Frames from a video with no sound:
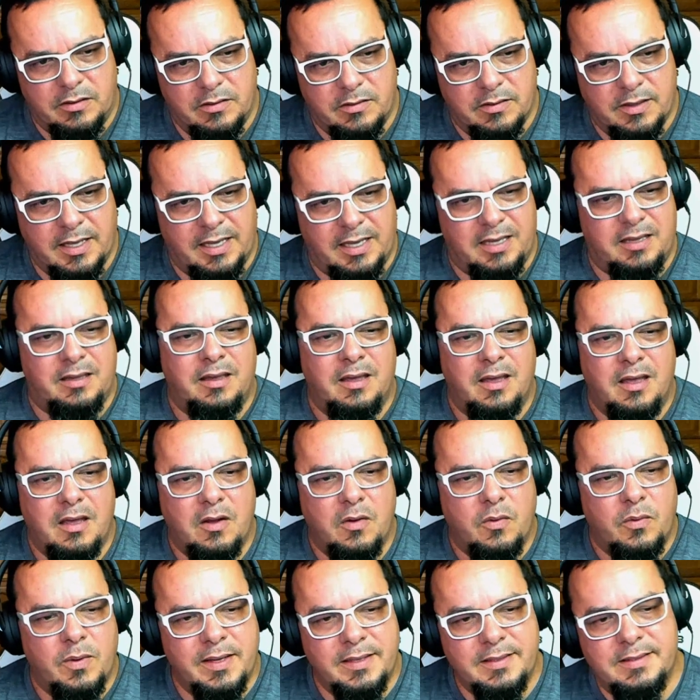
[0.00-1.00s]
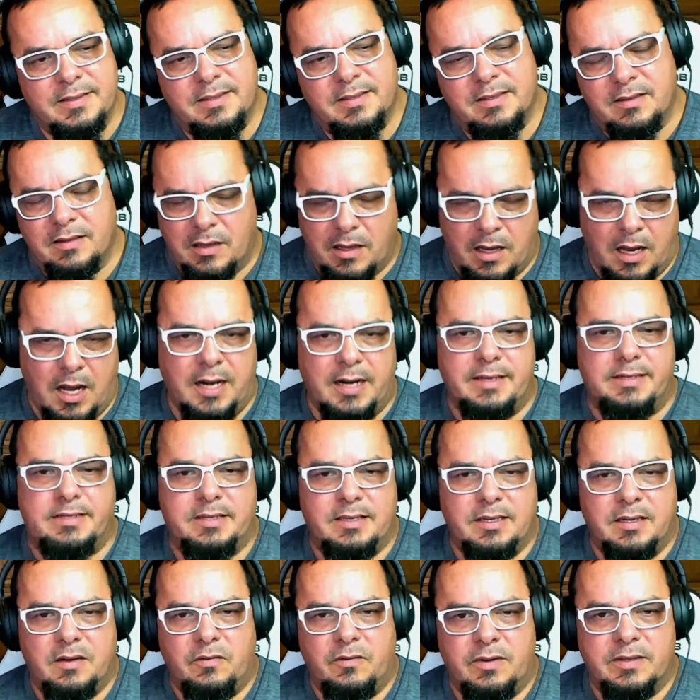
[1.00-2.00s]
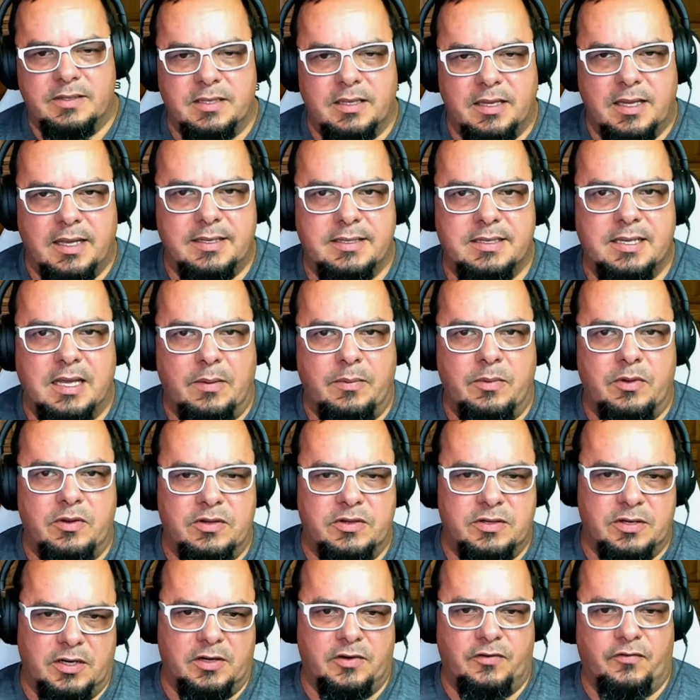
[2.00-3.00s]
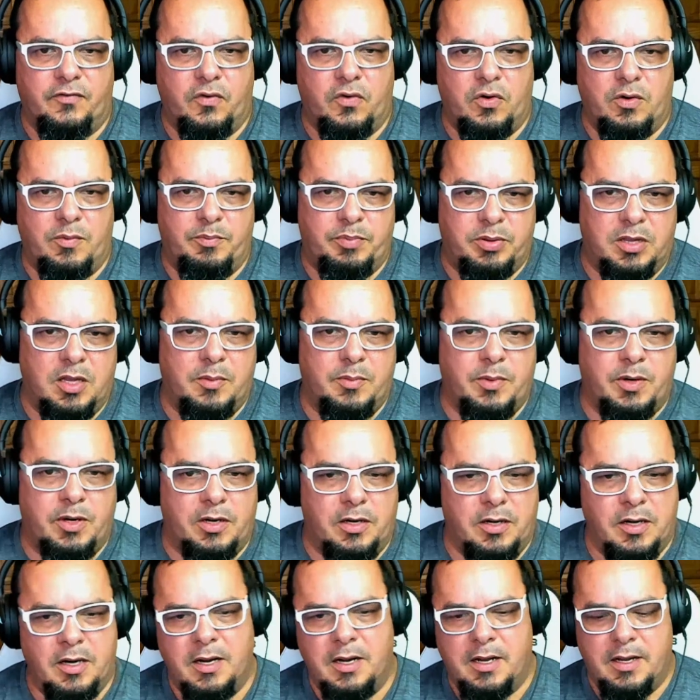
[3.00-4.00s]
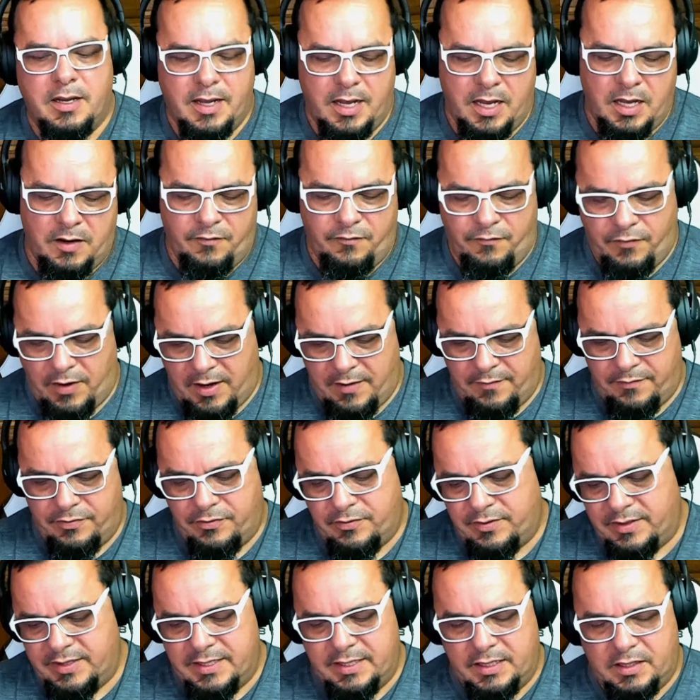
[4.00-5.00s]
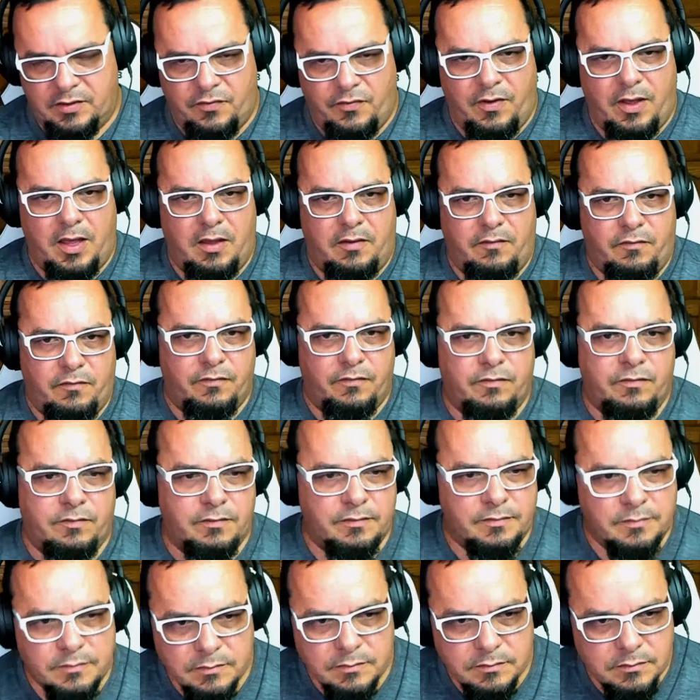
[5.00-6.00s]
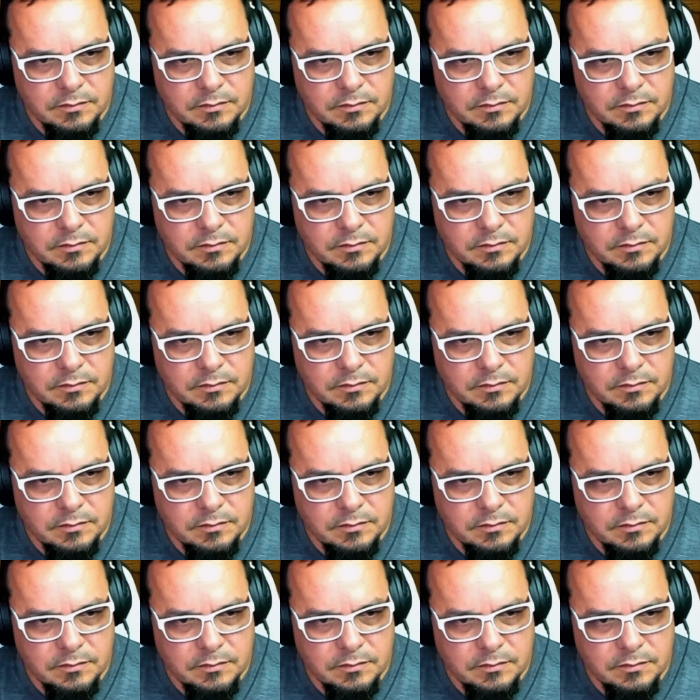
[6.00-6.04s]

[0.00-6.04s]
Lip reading: Like when's the last time you searched for plumber 85365?